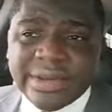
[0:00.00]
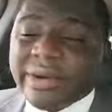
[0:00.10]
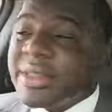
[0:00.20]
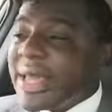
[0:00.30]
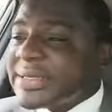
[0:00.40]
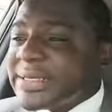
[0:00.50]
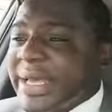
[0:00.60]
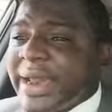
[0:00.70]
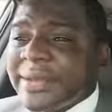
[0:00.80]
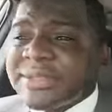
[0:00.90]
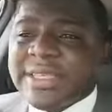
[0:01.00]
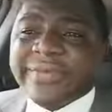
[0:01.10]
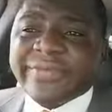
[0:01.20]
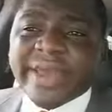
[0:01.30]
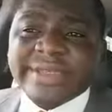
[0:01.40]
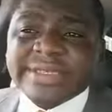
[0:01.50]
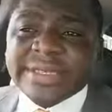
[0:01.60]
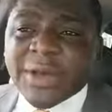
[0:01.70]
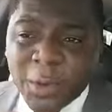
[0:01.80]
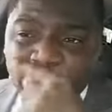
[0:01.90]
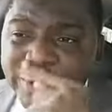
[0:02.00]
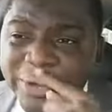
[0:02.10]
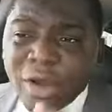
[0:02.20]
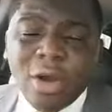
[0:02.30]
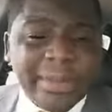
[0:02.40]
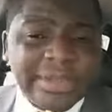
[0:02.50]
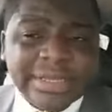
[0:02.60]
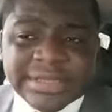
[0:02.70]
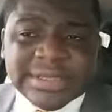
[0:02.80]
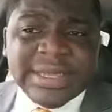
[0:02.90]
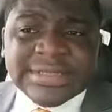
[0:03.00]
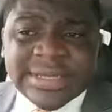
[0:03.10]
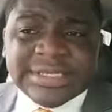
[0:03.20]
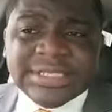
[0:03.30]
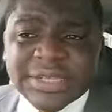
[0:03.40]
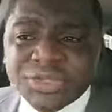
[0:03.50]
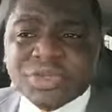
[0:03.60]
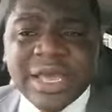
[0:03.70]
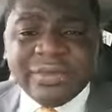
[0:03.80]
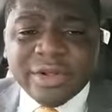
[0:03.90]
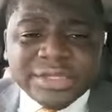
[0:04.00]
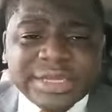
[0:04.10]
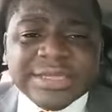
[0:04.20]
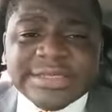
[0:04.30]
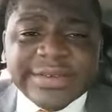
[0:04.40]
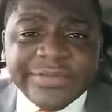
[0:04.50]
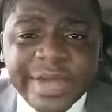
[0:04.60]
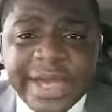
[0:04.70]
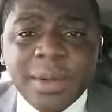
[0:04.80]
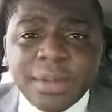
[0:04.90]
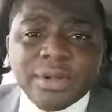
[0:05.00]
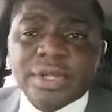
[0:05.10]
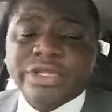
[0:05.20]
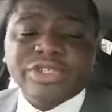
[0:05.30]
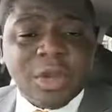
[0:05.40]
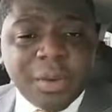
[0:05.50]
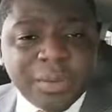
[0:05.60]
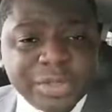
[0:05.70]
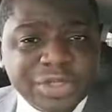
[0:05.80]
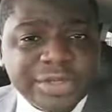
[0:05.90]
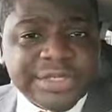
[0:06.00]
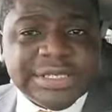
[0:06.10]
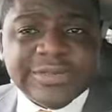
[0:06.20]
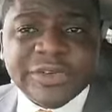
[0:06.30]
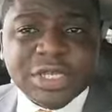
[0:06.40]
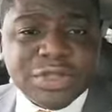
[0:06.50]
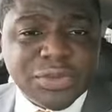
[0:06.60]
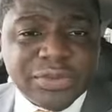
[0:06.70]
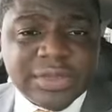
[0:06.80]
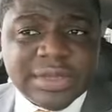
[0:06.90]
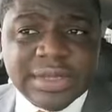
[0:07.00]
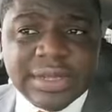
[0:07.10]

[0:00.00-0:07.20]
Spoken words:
On the anti-Galamsey fight, we recommended that the state should have alternative viable job opportunities for the youth.